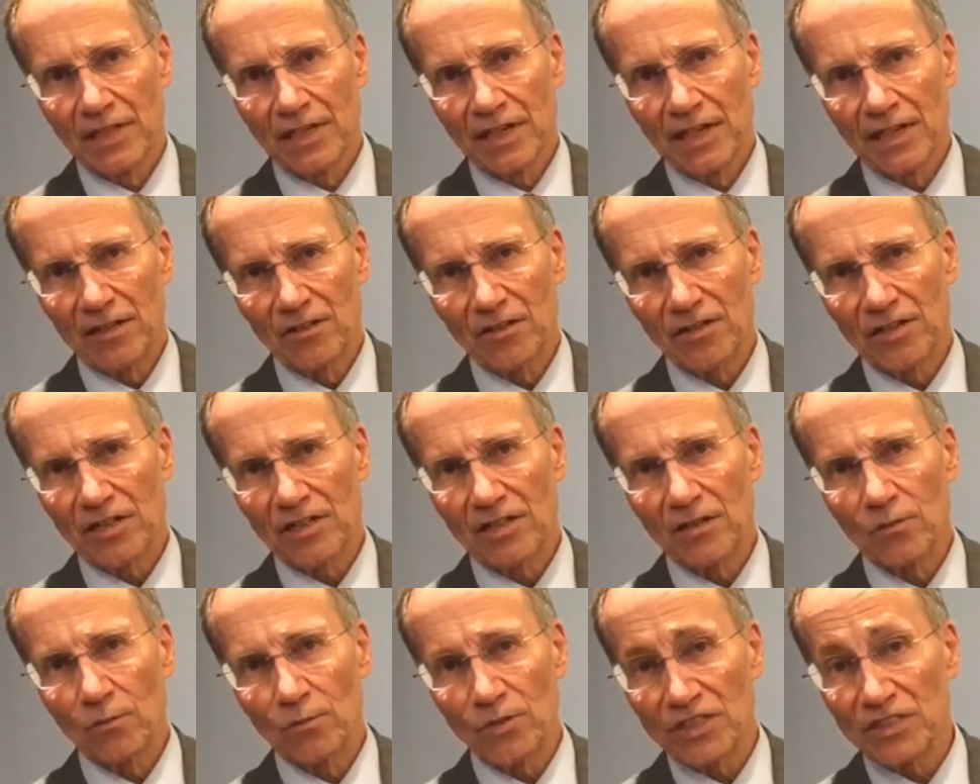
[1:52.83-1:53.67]
and look at
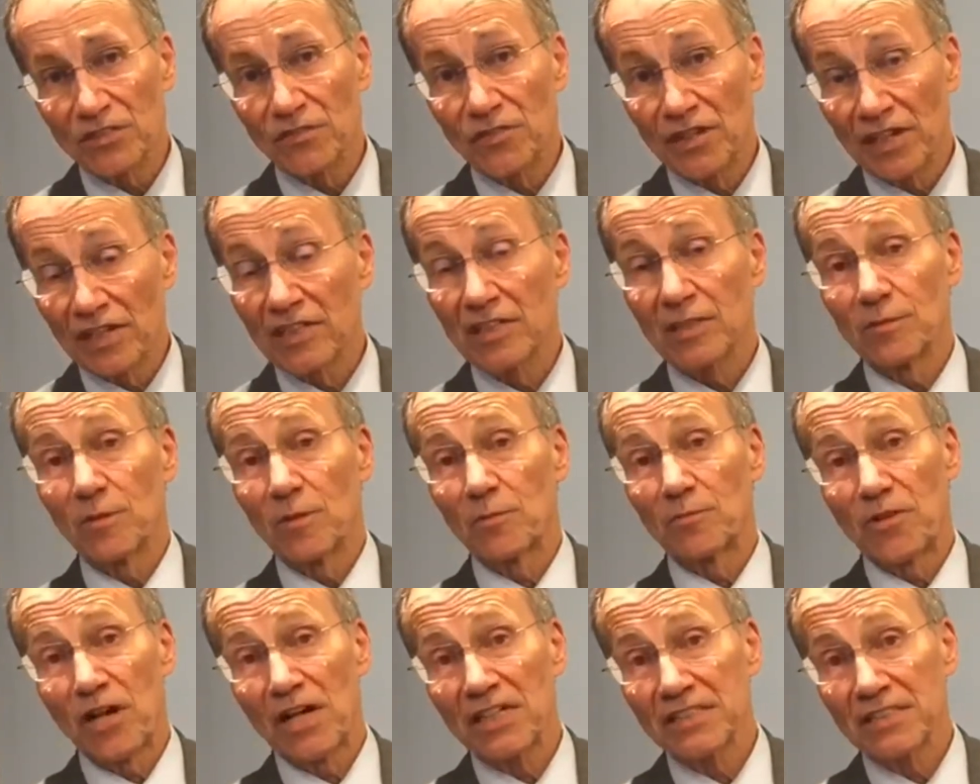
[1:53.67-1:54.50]
which variable
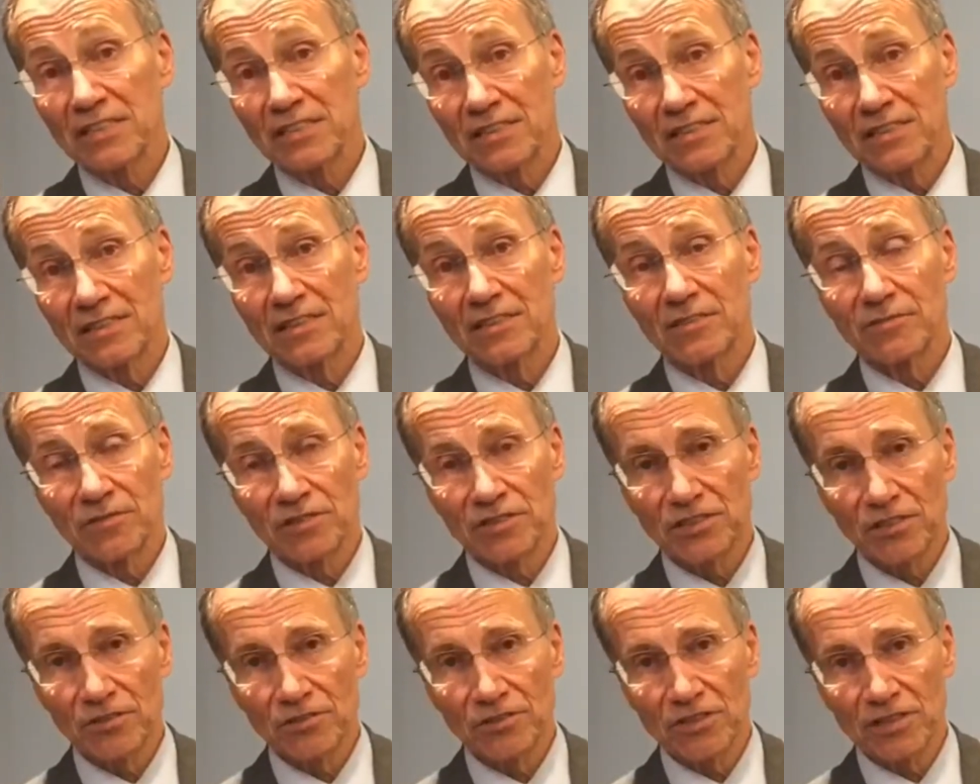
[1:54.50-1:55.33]
processes are
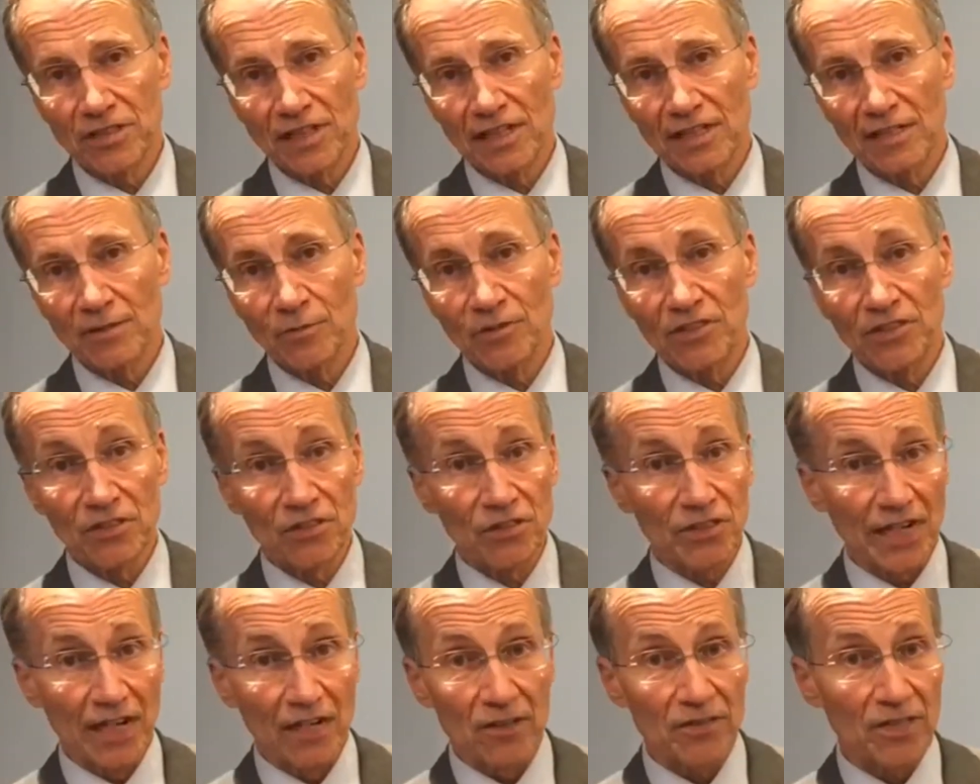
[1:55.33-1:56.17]
associated with the
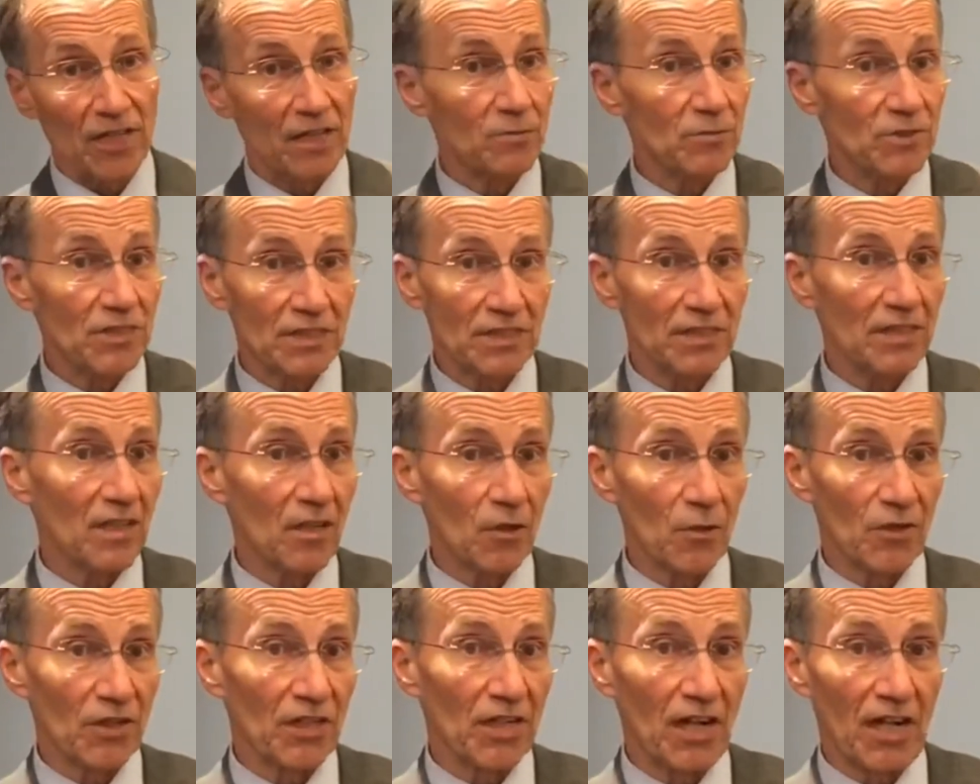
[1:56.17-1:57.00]
good outcomes and the
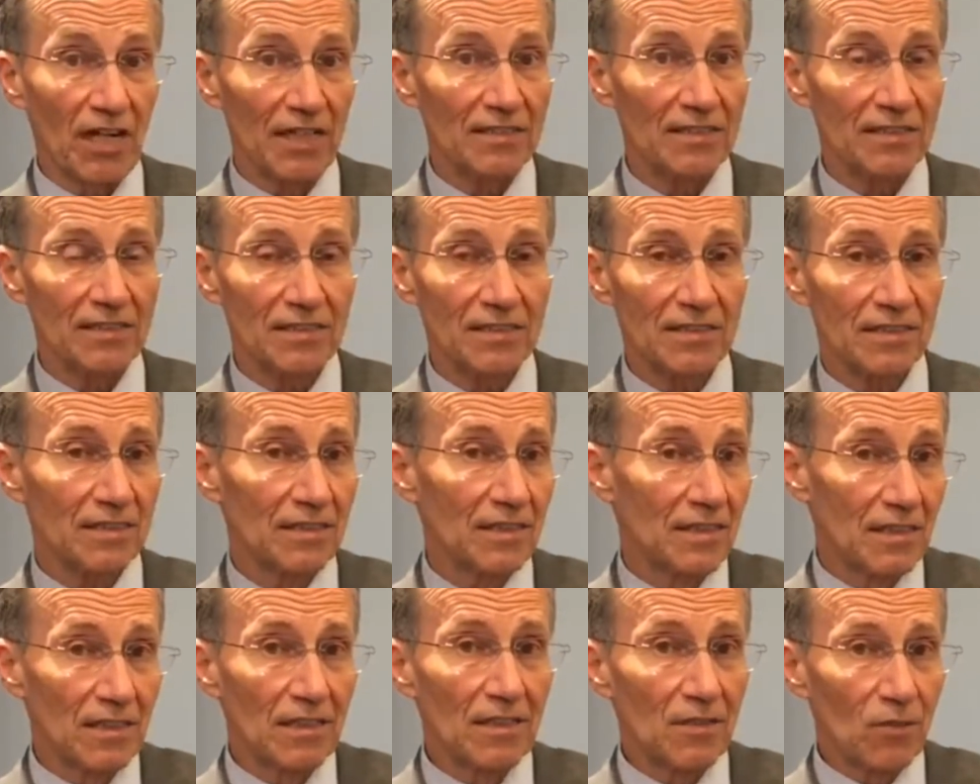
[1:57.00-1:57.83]
lower costs
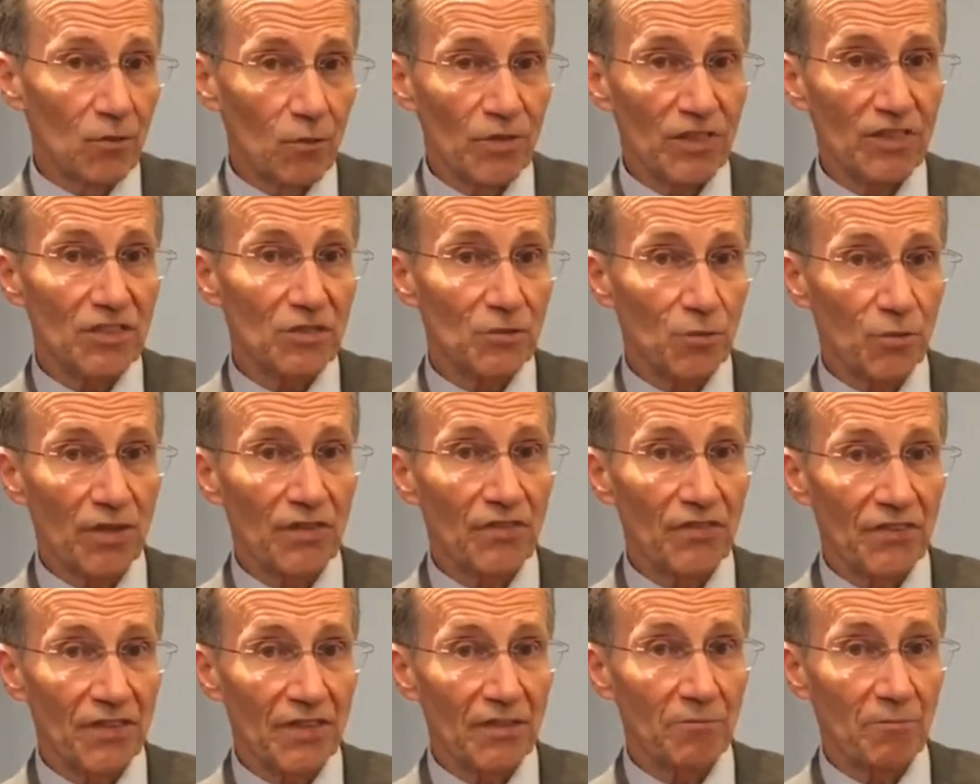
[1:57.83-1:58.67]
and which
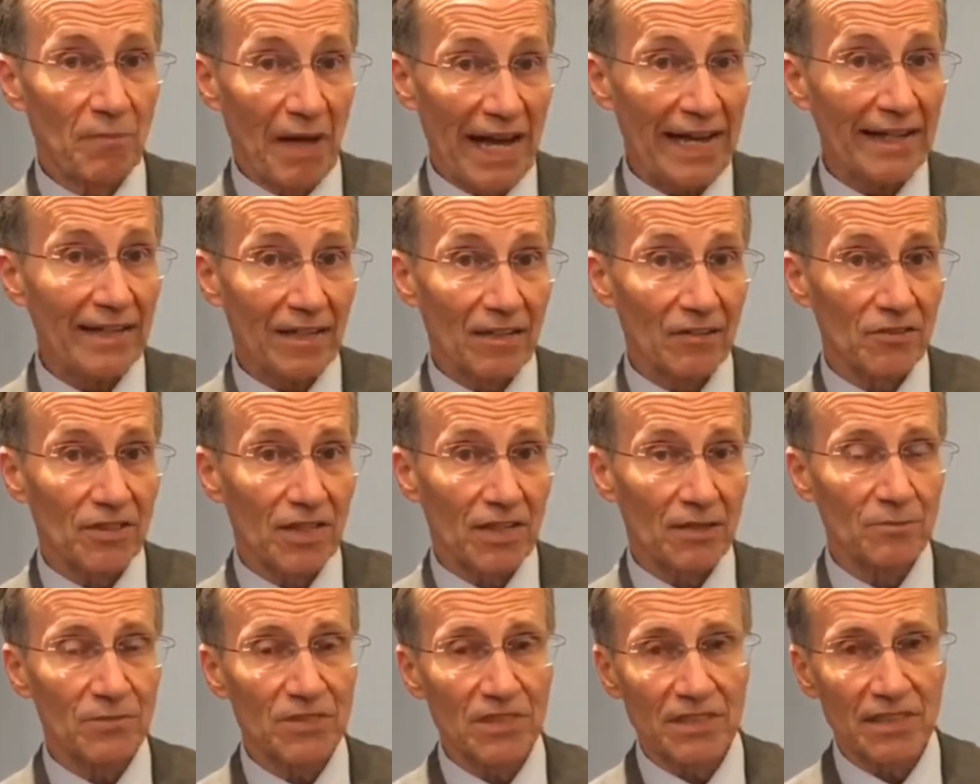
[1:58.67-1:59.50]
with the bad
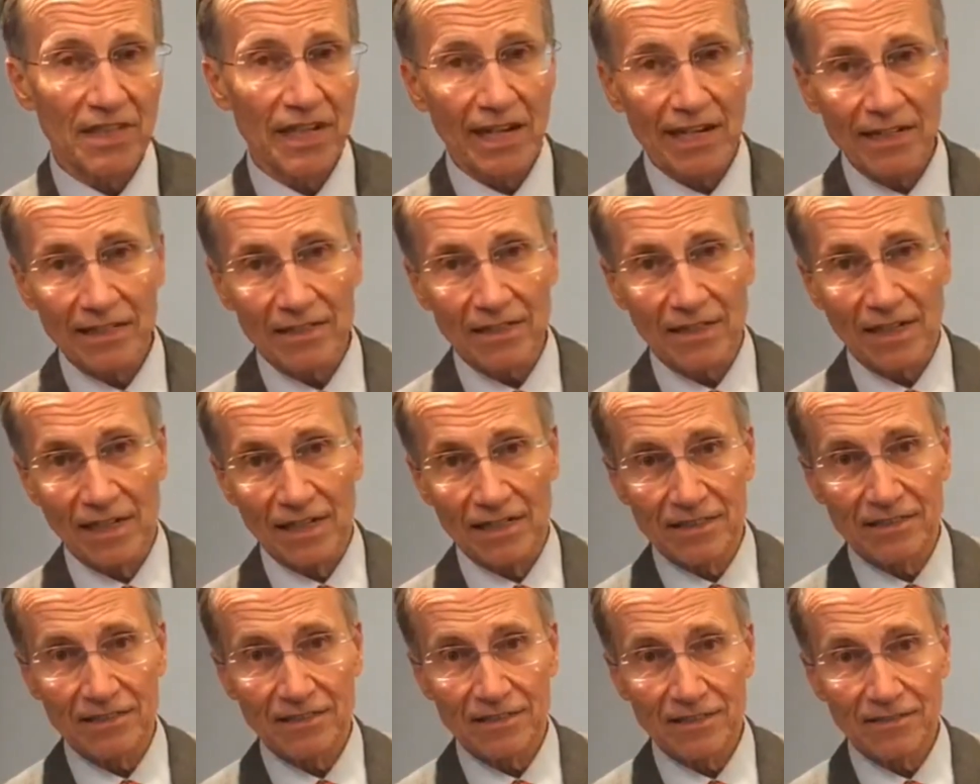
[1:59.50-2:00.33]
outcomes and the higher
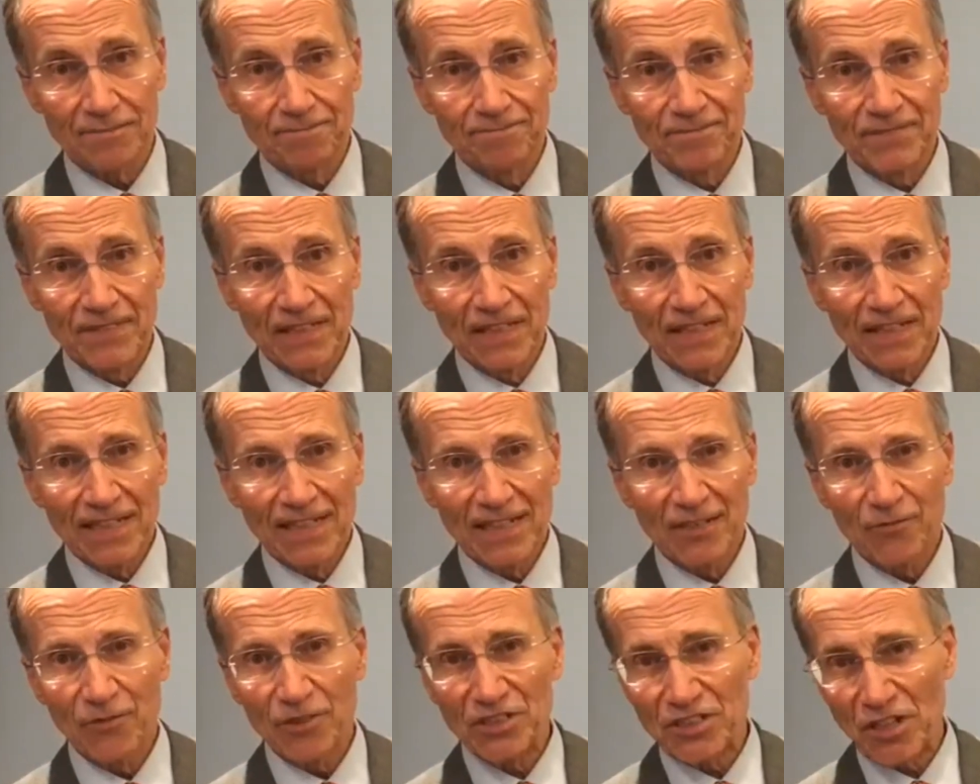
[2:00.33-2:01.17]
costs.
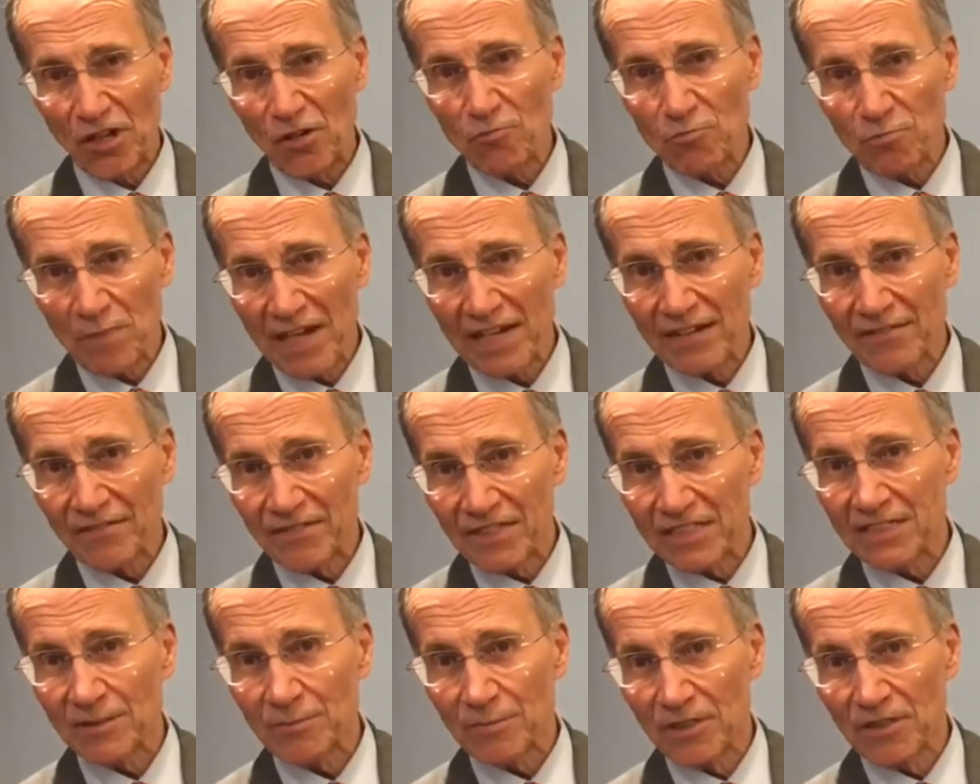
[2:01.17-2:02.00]
If we don't make
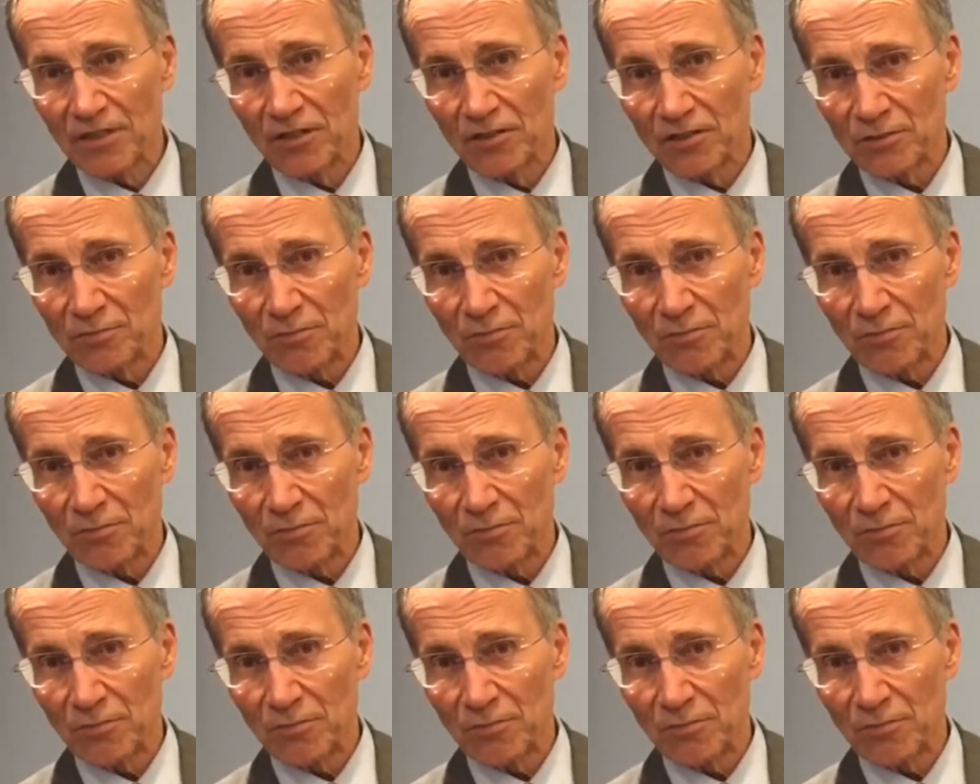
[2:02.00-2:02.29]
visible those